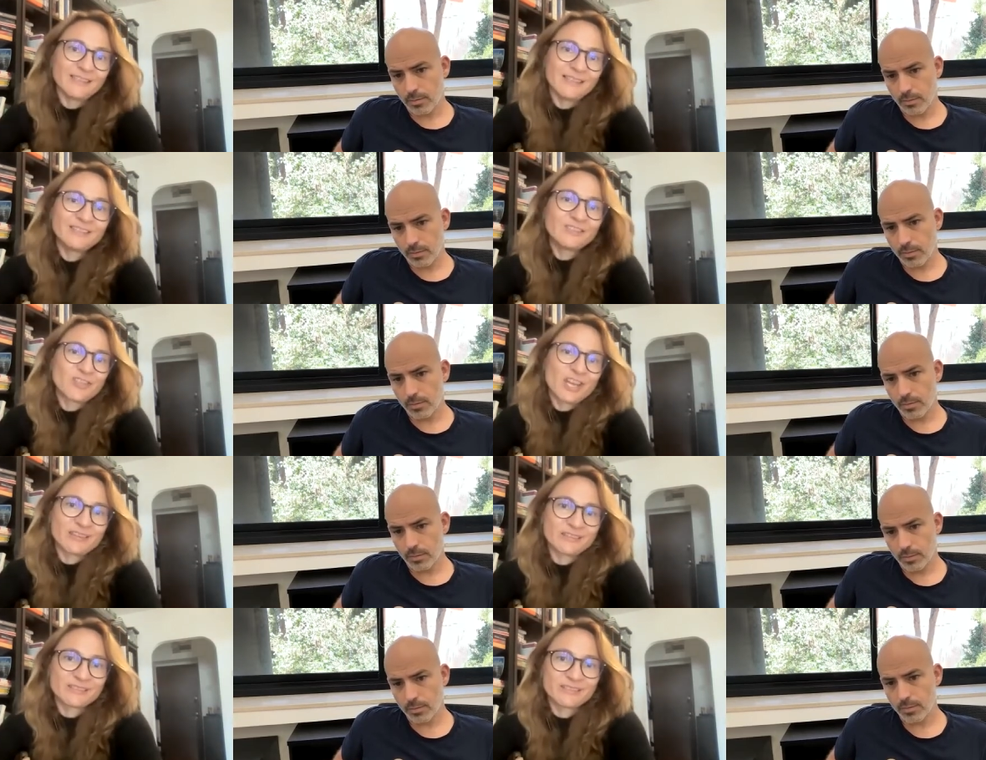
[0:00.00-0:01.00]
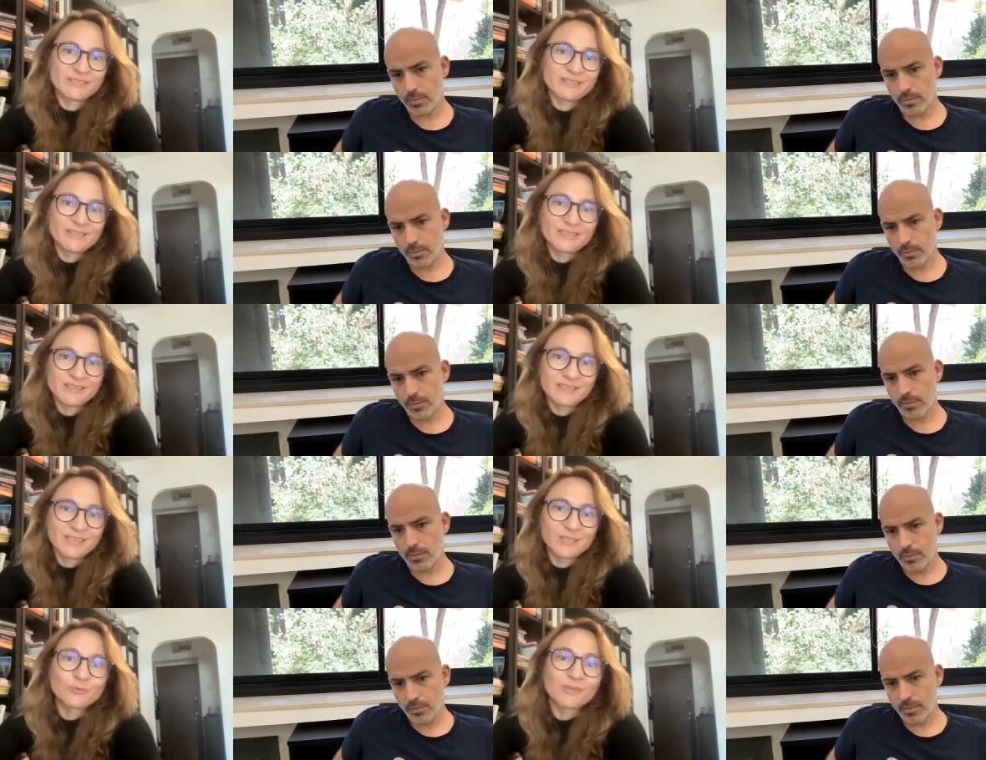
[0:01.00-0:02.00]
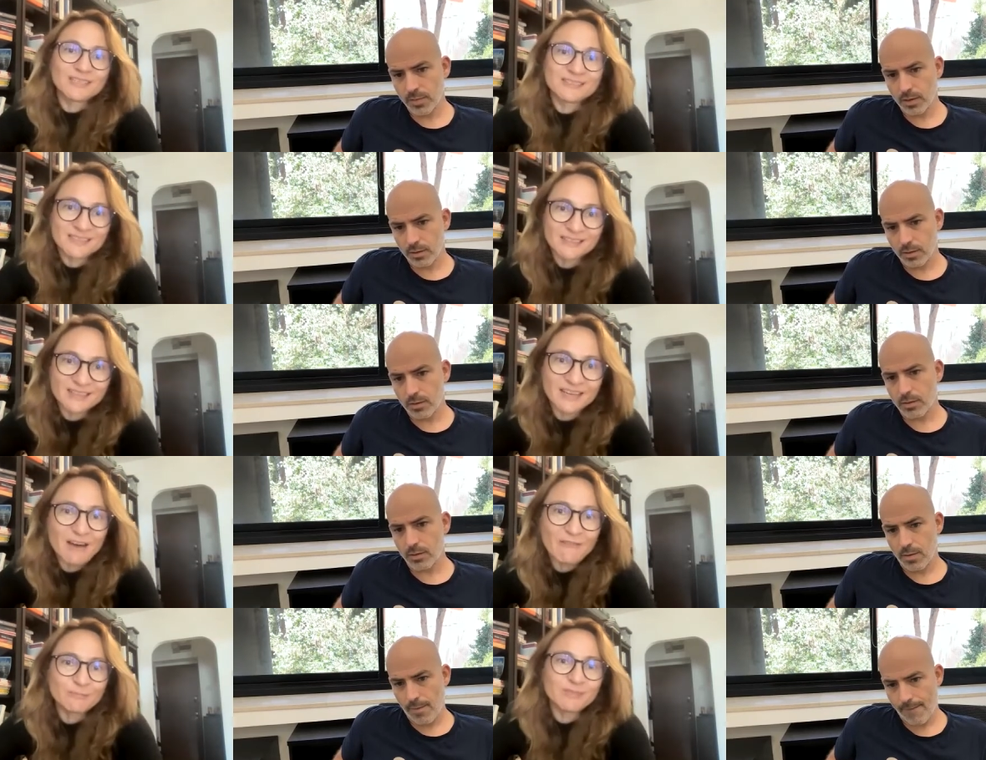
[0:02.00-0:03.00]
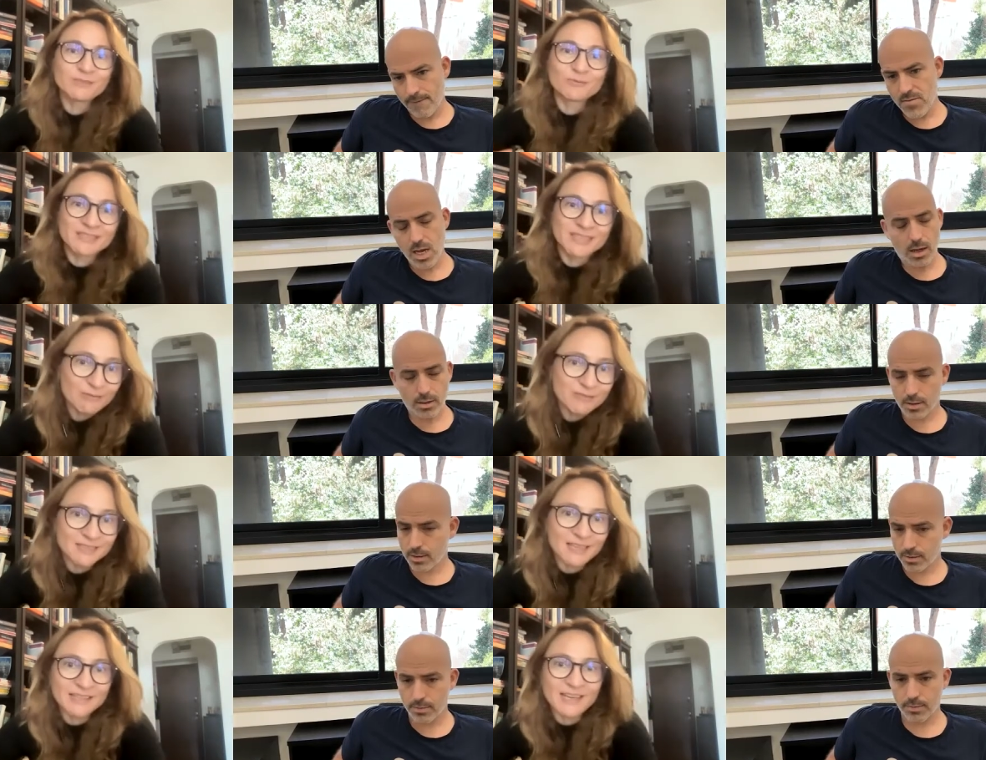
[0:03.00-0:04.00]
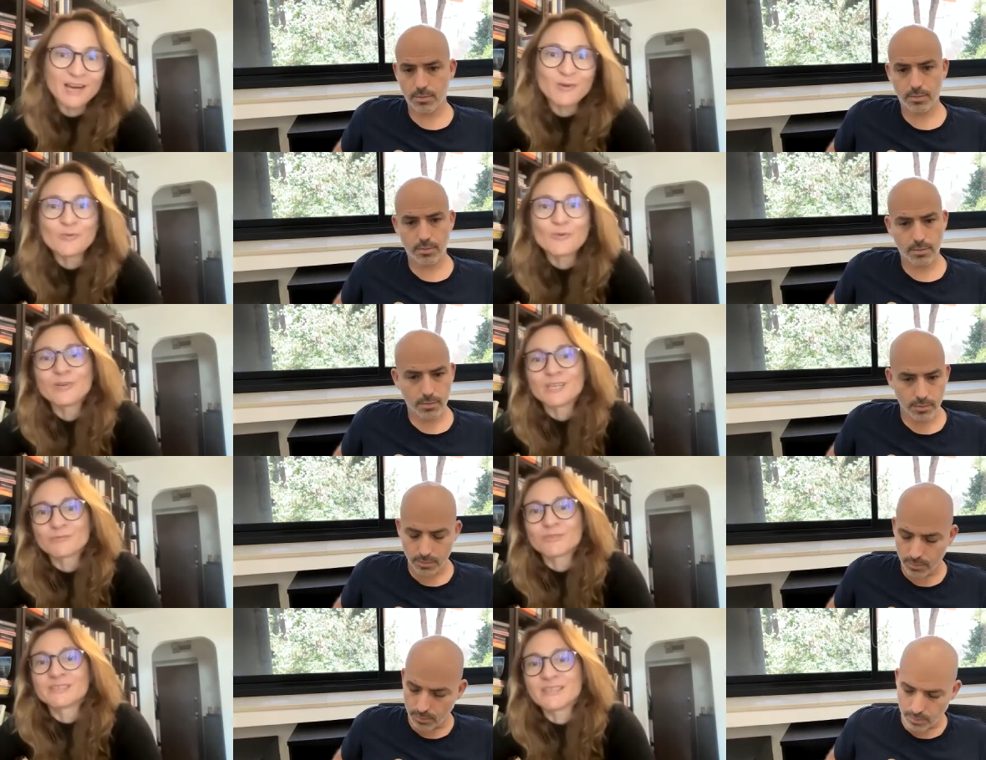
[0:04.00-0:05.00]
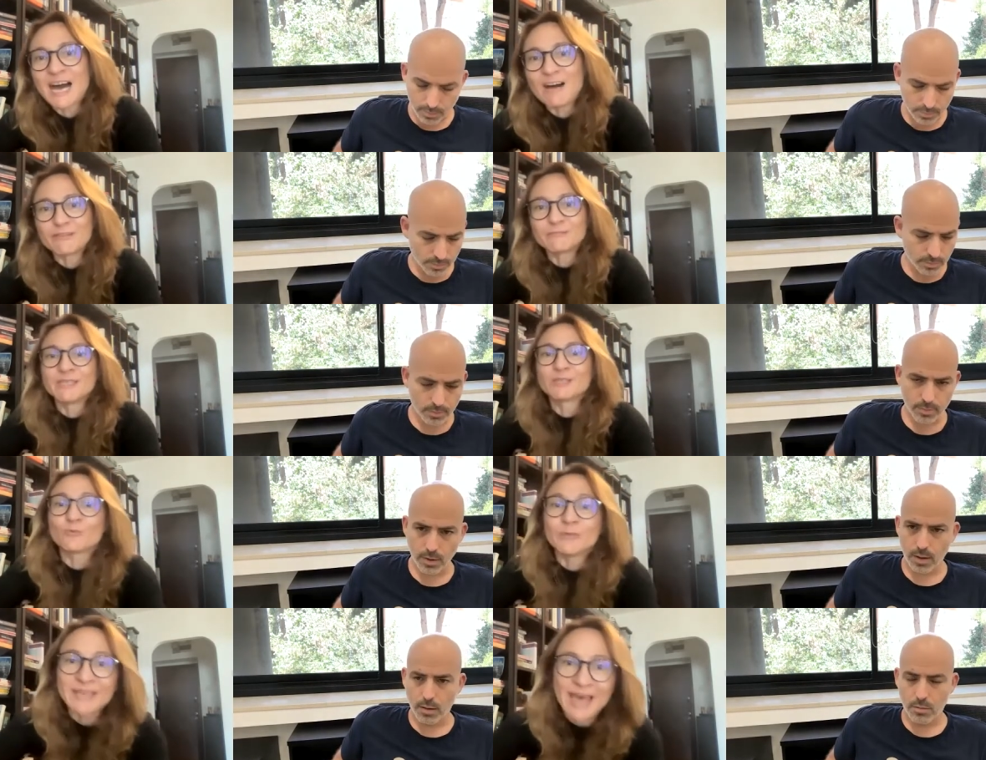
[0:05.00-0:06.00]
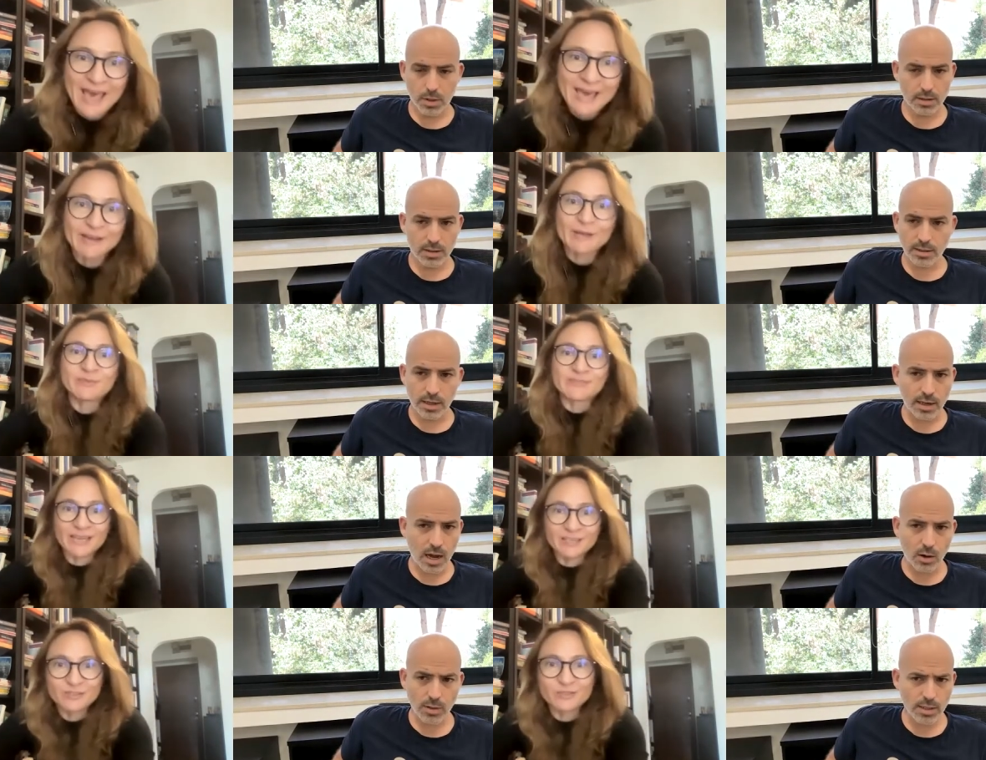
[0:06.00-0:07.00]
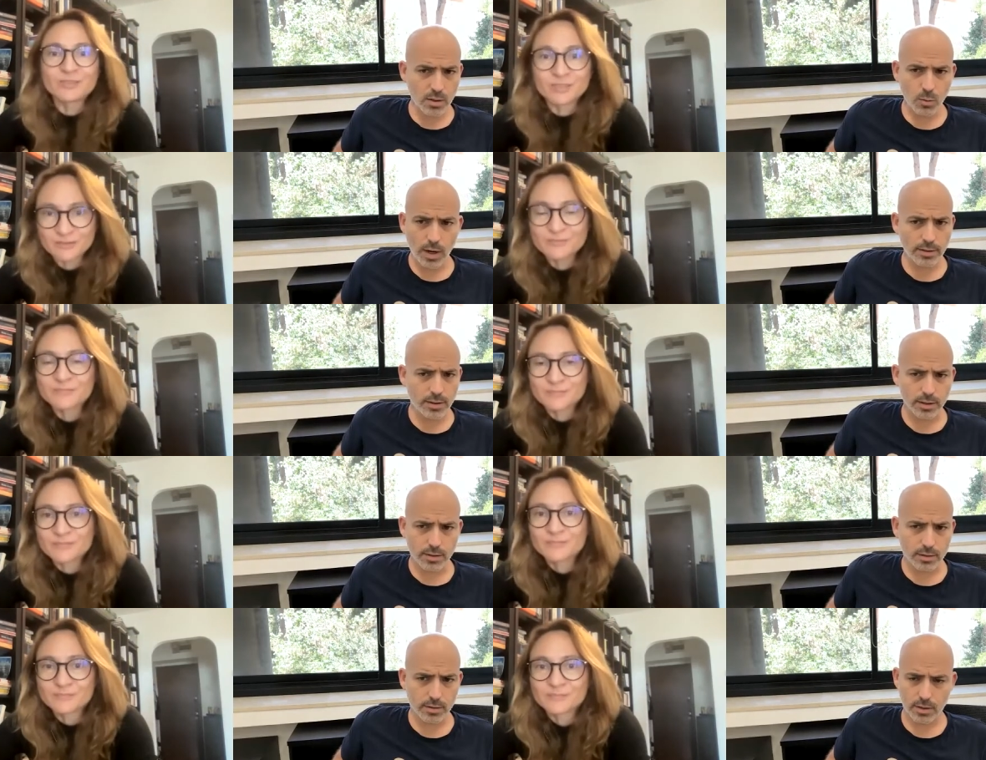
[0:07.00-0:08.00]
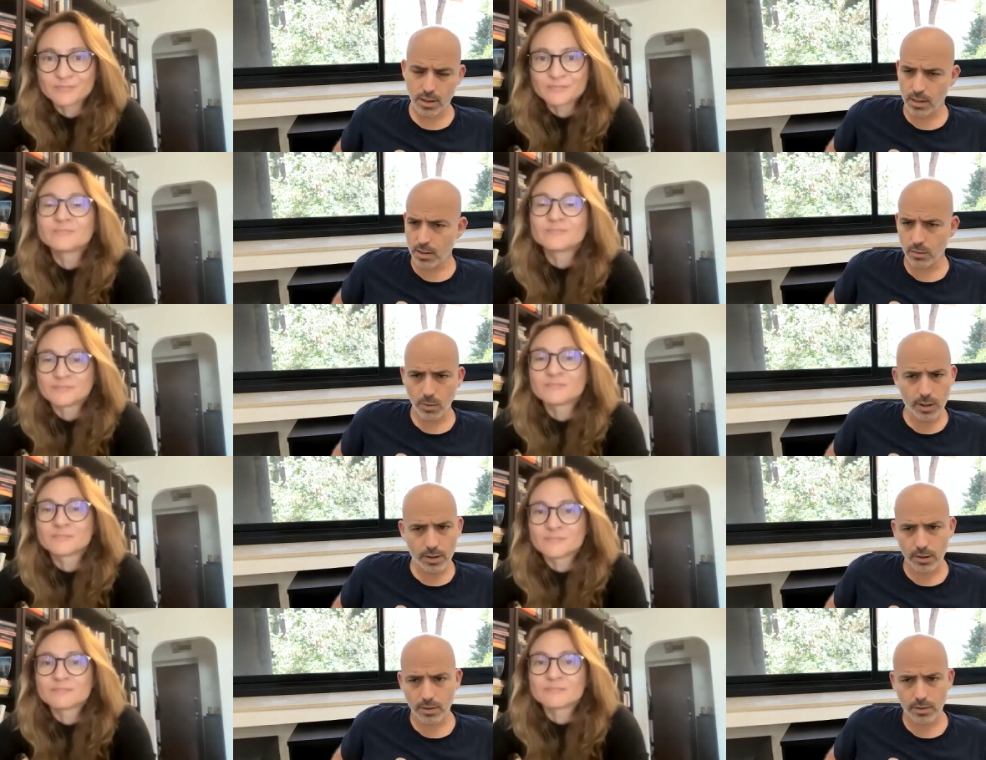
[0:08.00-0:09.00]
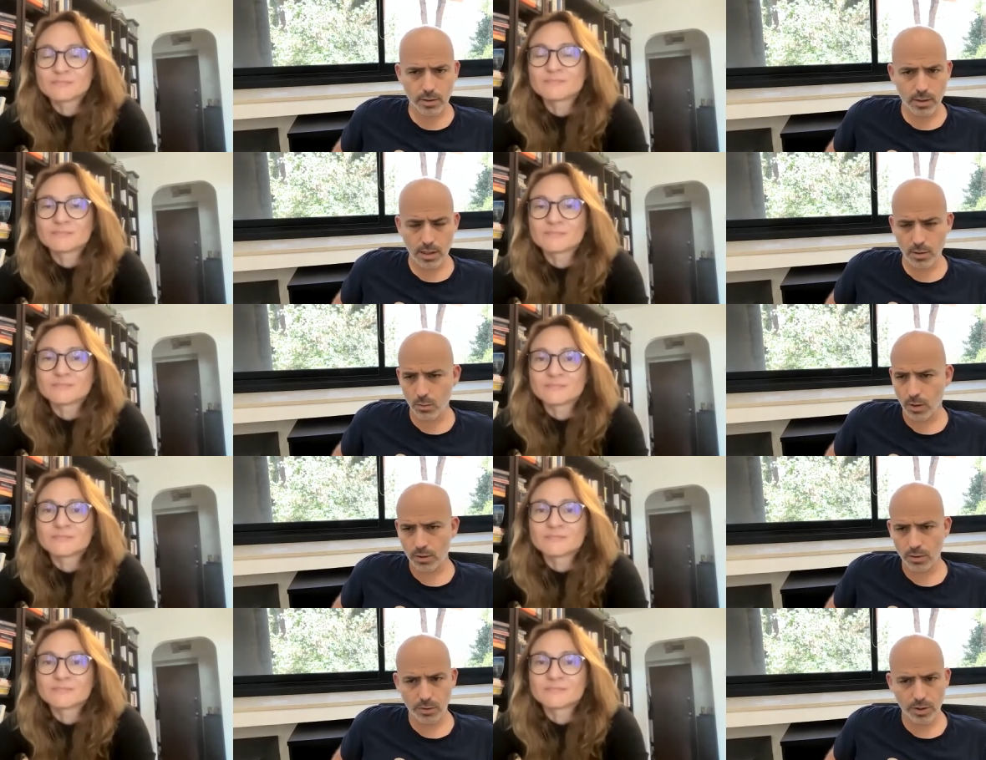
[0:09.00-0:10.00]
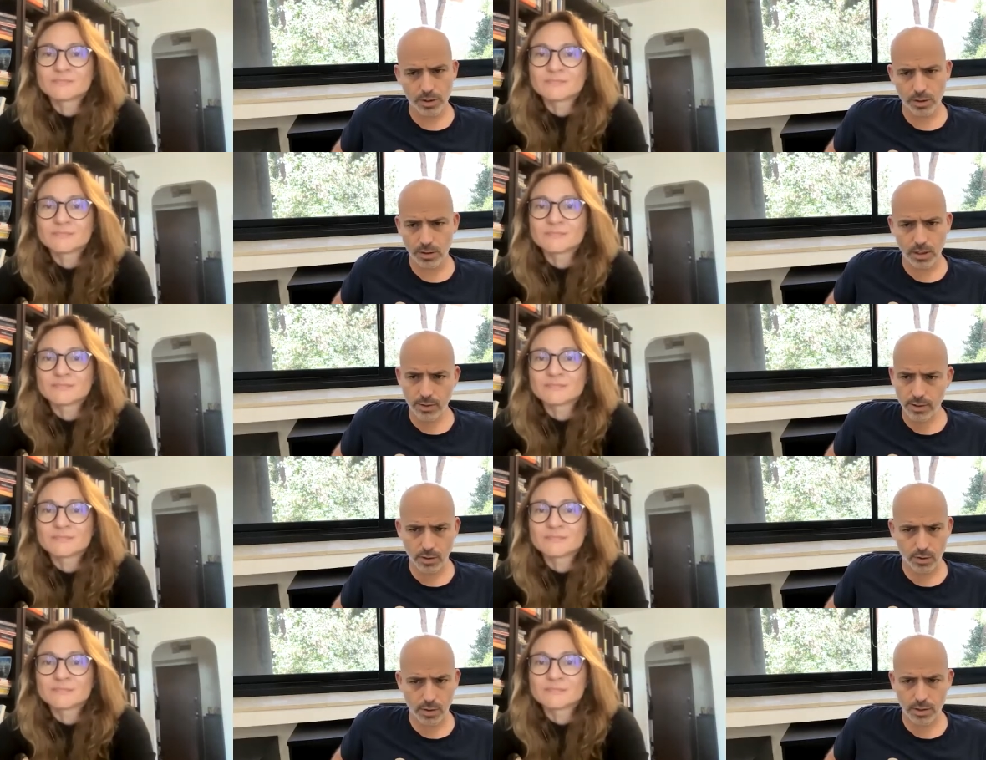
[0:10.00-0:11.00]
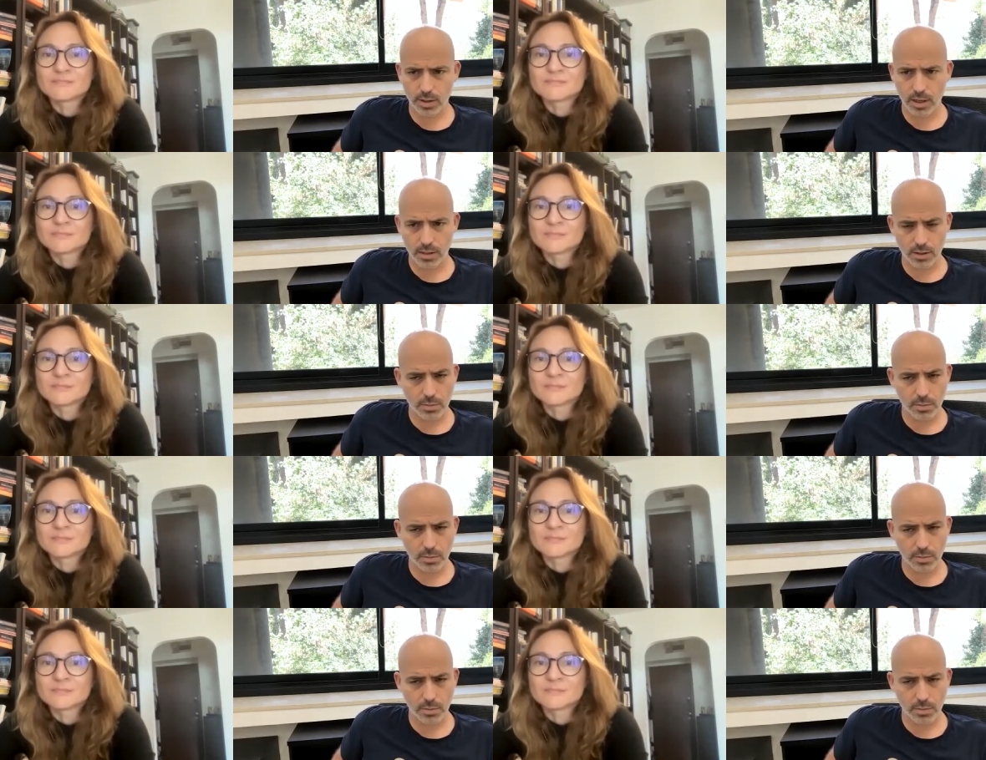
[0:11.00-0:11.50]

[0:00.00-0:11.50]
Speaker 1: his chance it was the government without yes. Netanyahu. It was the government with.
Speaker 2: Arab. But Netanyahu doesn't want it. He doesn't want it. He doesn't want to return territories. He doesn't